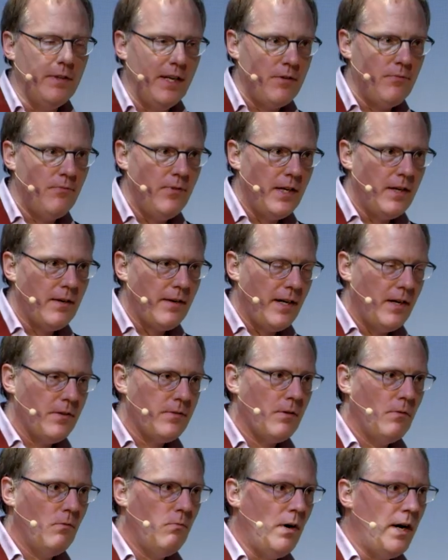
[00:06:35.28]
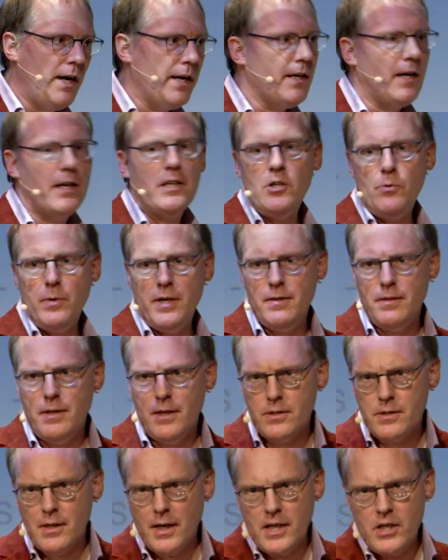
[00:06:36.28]
of like figure out why are you in
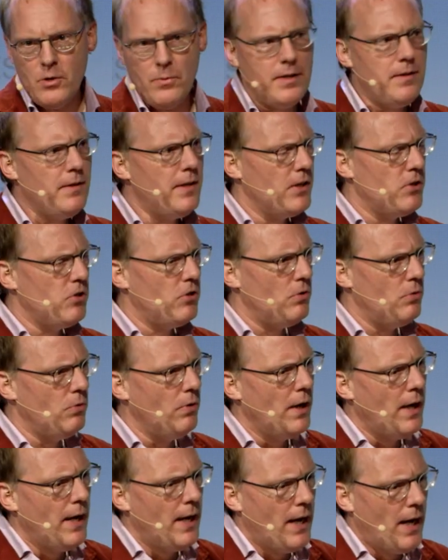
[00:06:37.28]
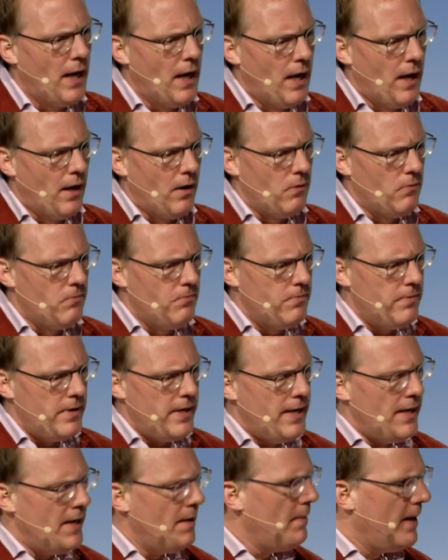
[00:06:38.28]
this? Are you in this to
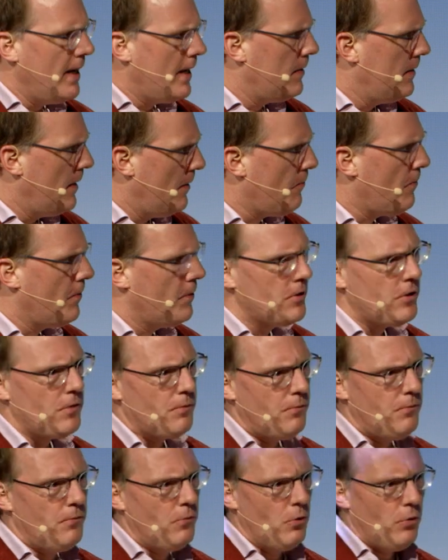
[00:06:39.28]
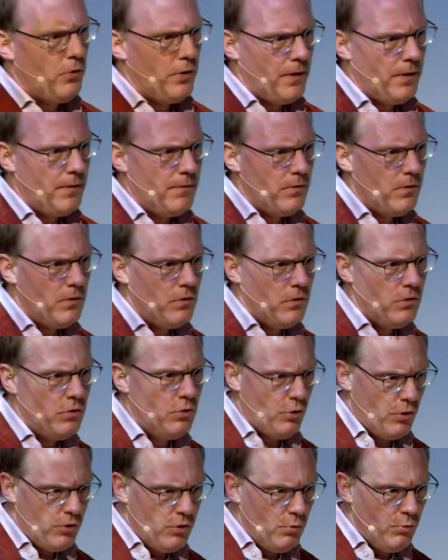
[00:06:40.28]
really make a difference for
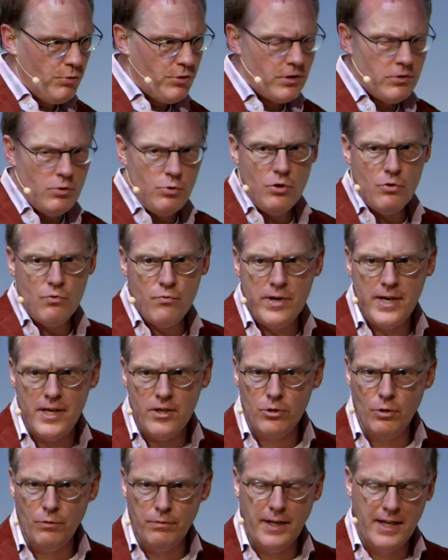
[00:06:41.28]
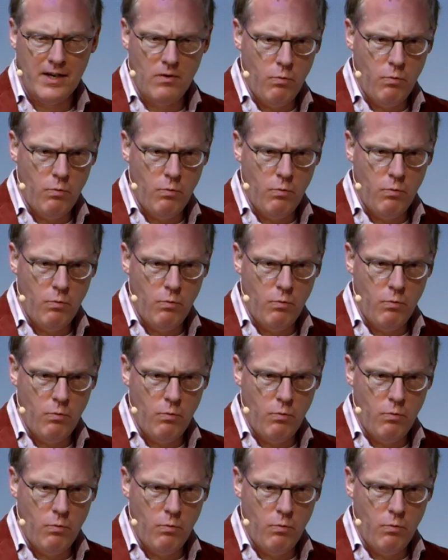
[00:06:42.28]
your users? Do you really sort of like